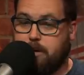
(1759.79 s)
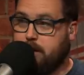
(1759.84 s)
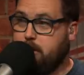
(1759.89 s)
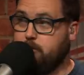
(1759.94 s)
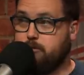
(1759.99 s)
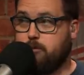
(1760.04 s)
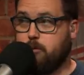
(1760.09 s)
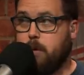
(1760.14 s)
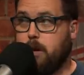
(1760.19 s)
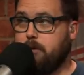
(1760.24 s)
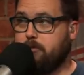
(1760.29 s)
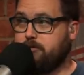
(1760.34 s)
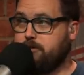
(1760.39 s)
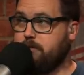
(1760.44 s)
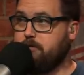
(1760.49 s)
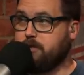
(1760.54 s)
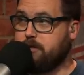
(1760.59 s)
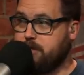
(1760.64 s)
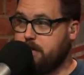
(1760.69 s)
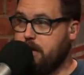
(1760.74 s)
but he was the wide
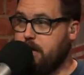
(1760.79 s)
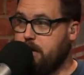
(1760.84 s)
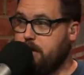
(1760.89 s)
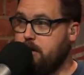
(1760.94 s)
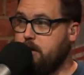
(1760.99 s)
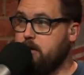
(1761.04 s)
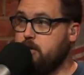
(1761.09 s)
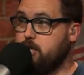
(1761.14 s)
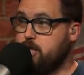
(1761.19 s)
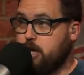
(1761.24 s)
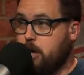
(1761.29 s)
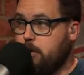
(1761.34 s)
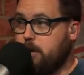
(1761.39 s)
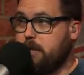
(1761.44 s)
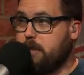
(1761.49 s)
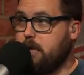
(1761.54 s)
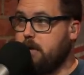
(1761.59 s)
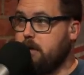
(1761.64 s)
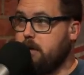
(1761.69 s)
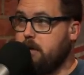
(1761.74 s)
receiver ten,
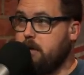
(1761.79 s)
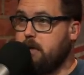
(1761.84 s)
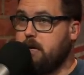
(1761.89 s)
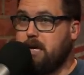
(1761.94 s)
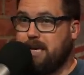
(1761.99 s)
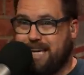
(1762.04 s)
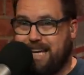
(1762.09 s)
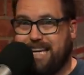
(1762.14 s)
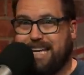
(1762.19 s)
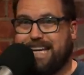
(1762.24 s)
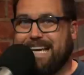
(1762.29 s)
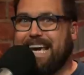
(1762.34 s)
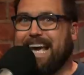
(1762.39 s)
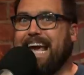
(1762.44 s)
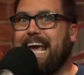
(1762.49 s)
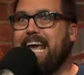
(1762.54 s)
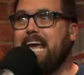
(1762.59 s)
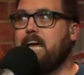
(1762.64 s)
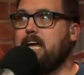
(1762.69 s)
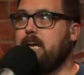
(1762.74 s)
showing that he
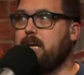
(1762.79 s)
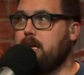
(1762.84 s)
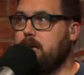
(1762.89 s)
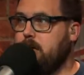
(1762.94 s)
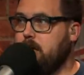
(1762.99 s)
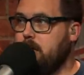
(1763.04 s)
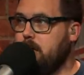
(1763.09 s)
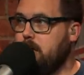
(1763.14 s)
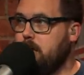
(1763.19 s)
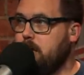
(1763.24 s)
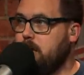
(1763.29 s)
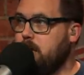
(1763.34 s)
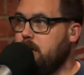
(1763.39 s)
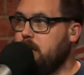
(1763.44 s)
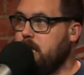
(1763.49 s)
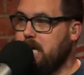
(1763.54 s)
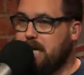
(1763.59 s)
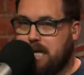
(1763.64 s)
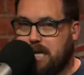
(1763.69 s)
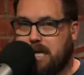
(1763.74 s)
can. Yeah, he had a good
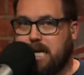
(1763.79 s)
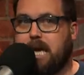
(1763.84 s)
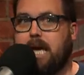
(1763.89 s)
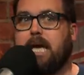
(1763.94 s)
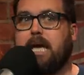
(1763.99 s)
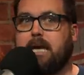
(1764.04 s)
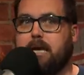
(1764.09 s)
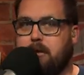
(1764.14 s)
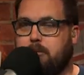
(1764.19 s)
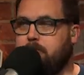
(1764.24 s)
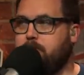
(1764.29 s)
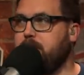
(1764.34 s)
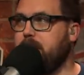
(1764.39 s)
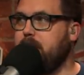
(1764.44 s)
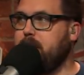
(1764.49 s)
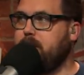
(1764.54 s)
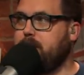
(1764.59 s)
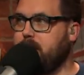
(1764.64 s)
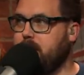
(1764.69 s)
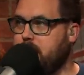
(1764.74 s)
stretch. He can
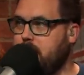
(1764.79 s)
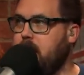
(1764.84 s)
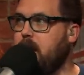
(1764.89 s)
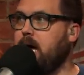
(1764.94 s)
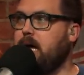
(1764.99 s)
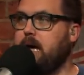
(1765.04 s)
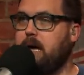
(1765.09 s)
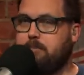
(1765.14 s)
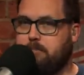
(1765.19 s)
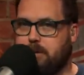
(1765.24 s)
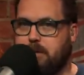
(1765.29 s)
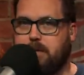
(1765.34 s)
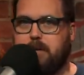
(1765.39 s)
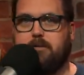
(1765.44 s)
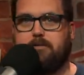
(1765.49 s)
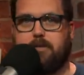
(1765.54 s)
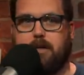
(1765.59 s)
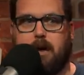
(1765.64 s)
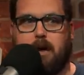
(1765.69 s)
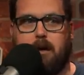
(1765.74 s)
be the guy. I
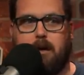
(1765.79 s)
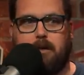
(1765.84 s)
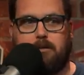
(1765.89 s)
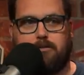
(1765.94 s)
believe that.